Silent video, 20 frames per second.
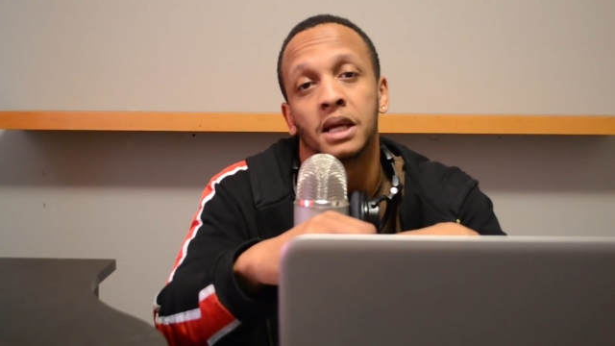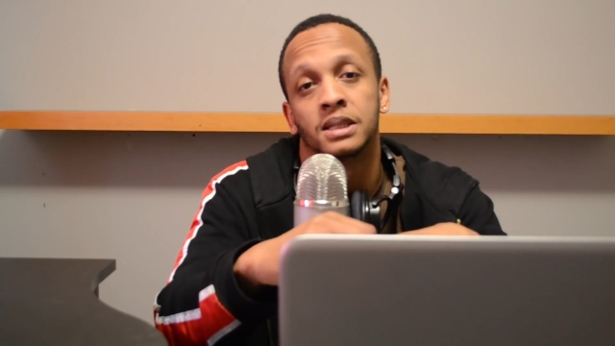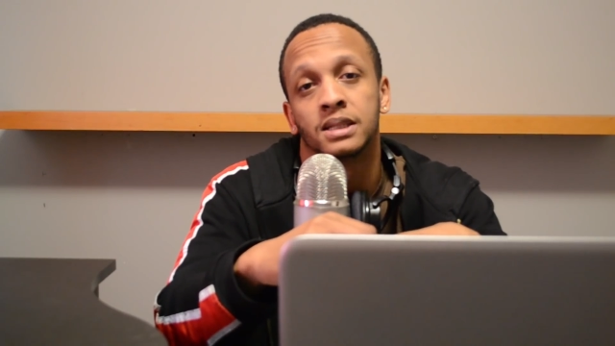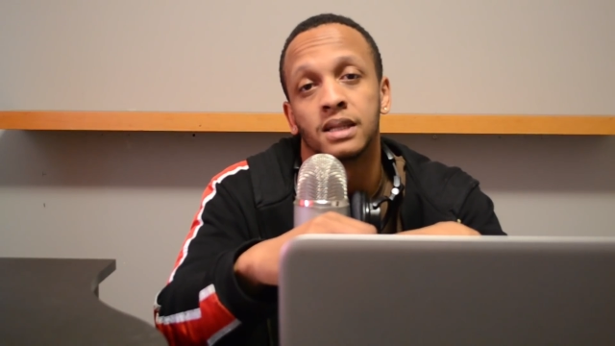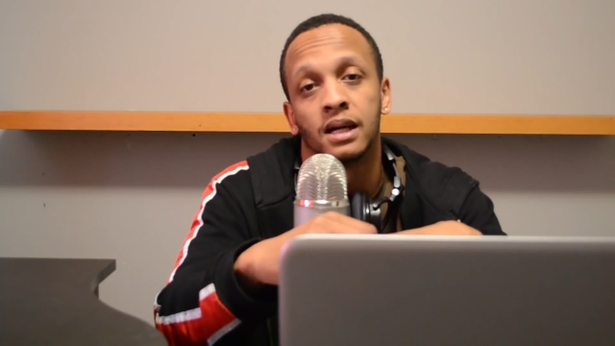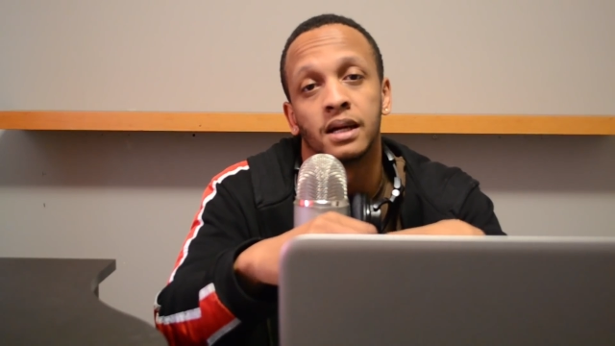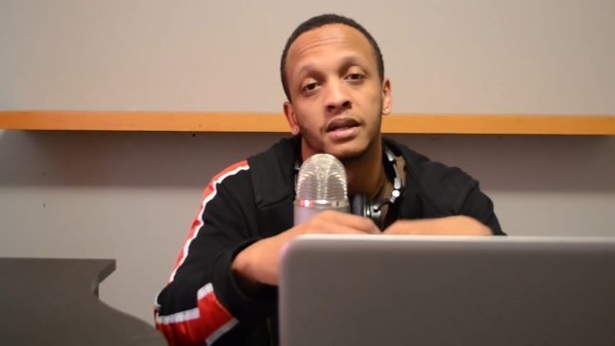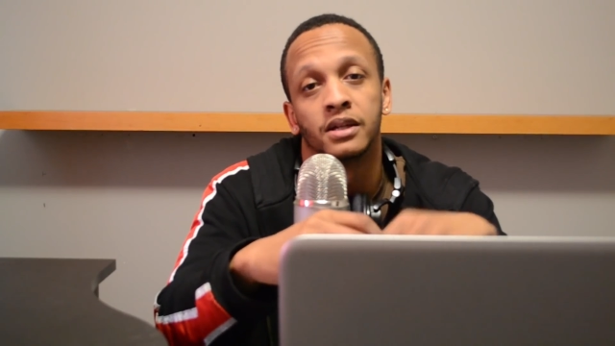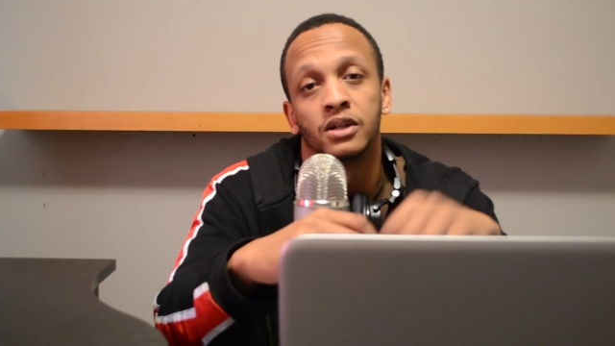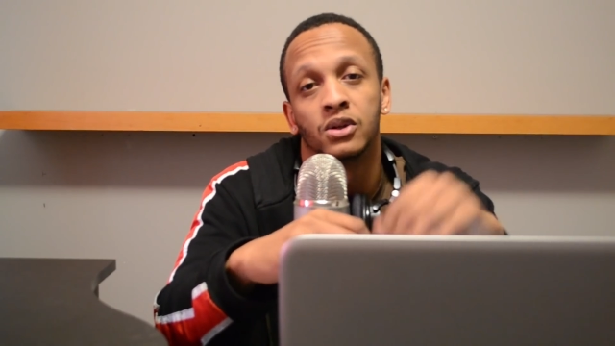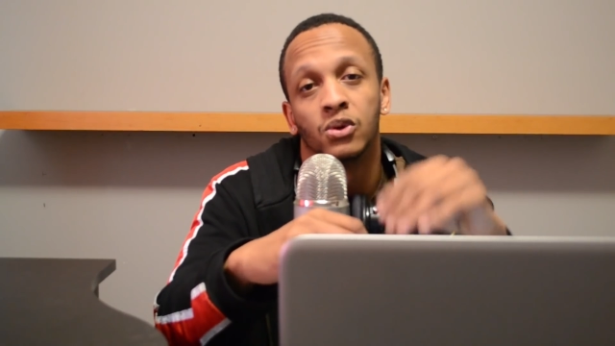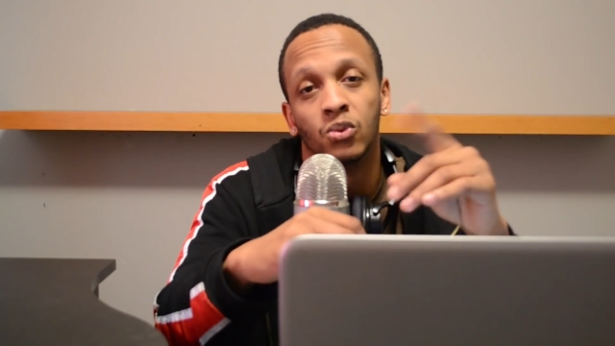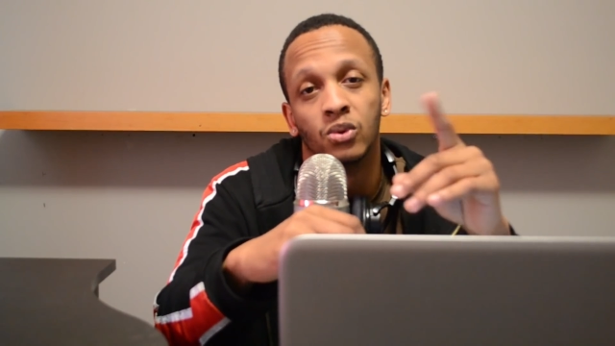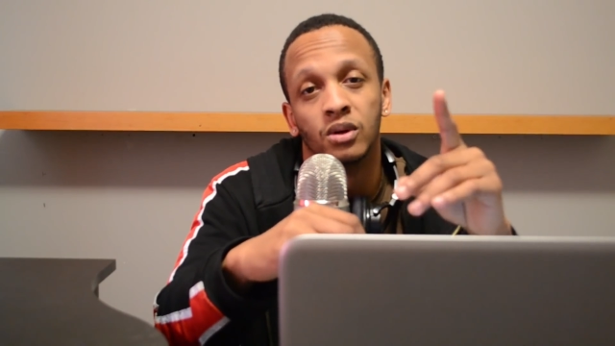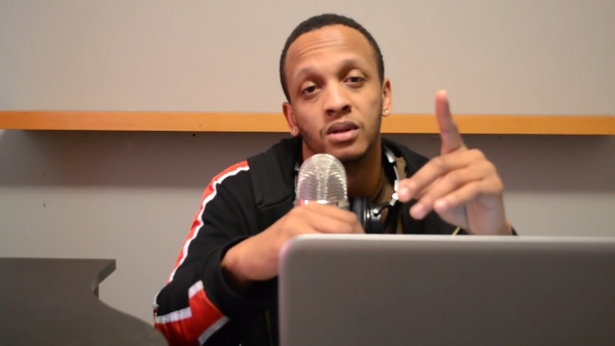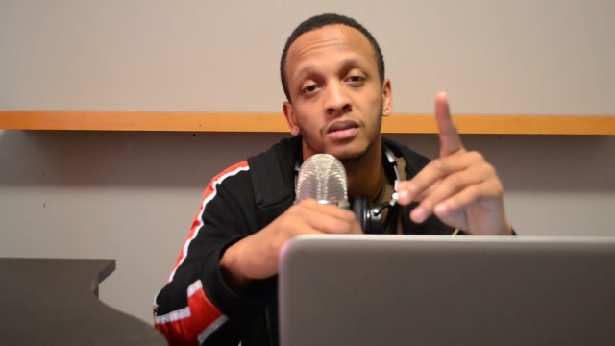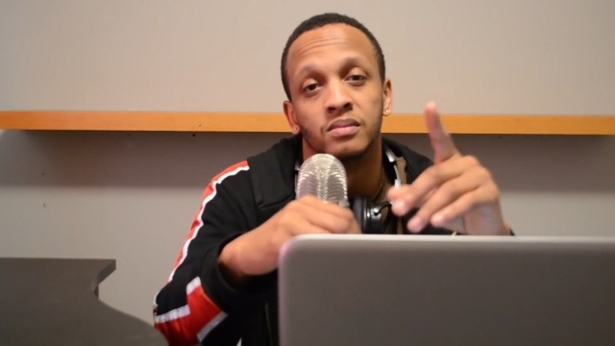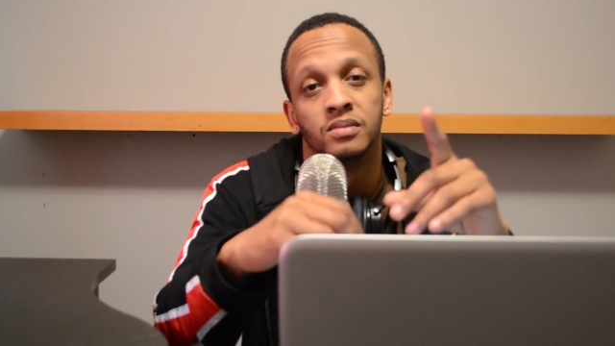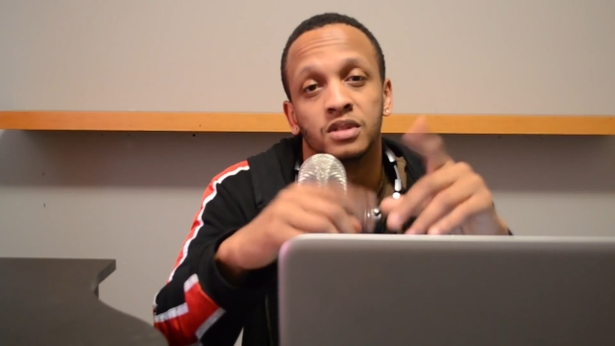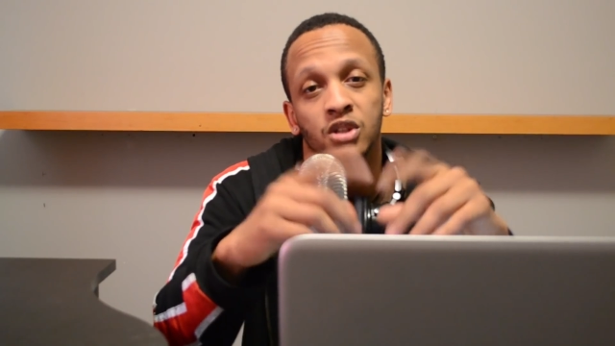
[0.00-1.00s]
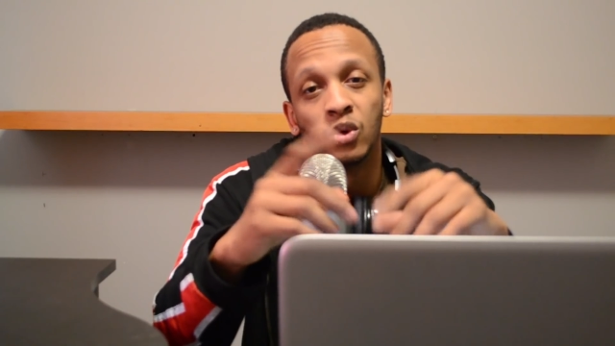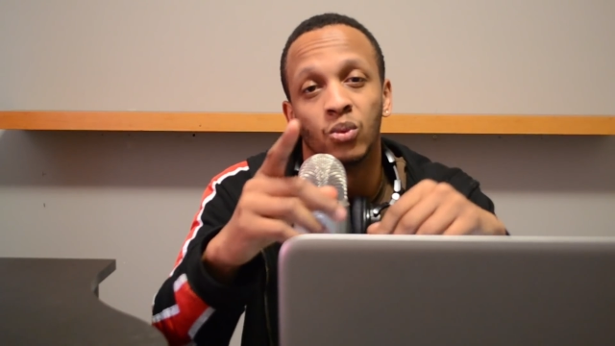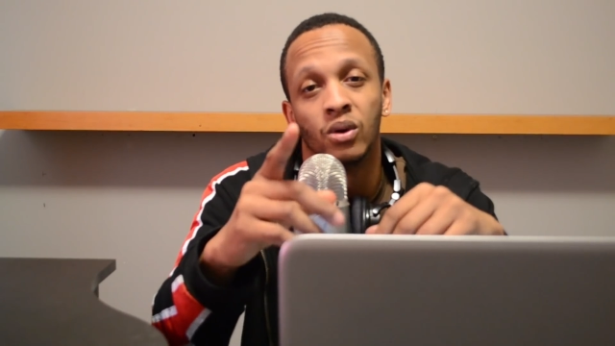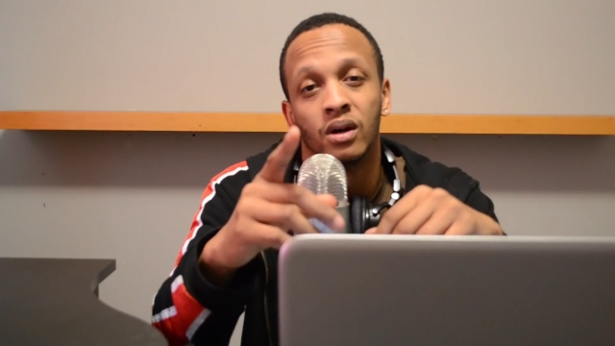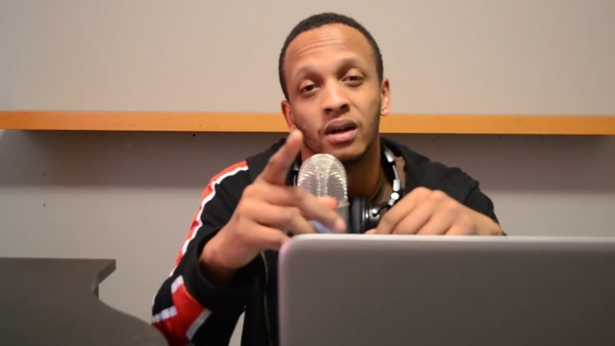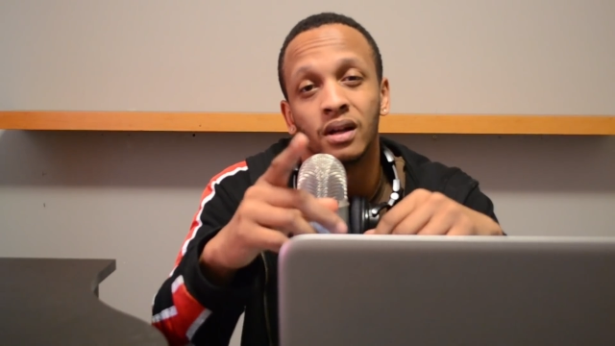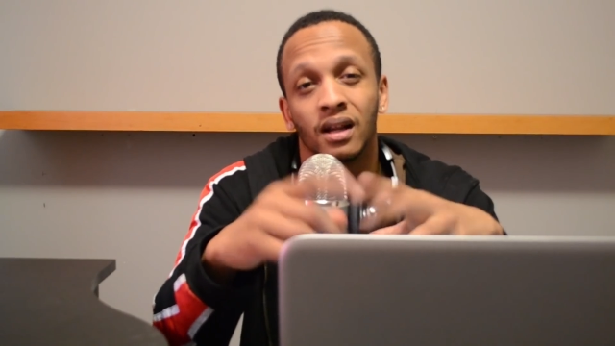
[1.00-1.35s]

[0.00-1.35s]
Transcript: Sonic 1-to-1.